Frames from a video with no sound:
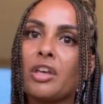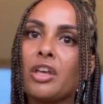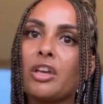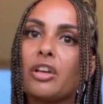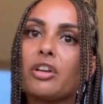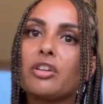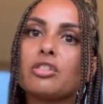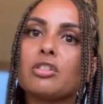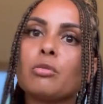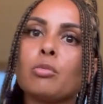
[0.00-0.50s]

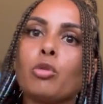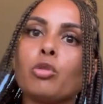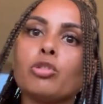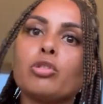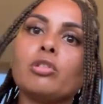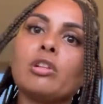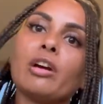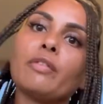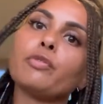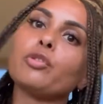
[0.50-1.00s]
because the more you
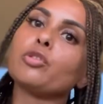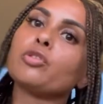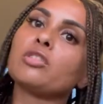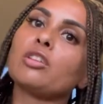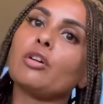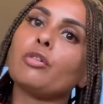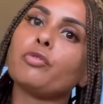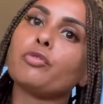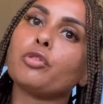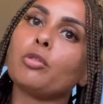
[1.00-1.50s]
love
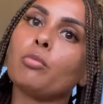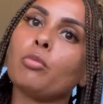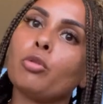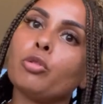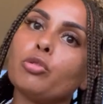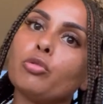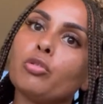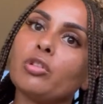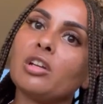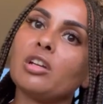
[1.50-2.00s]
yourself, the more
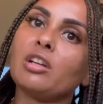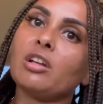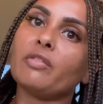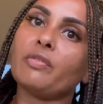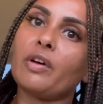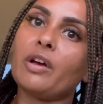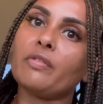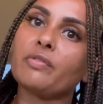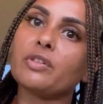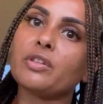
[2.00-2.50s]
you can love
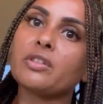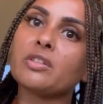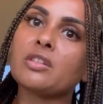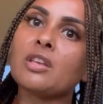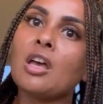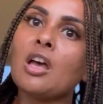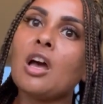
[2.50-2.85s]
others.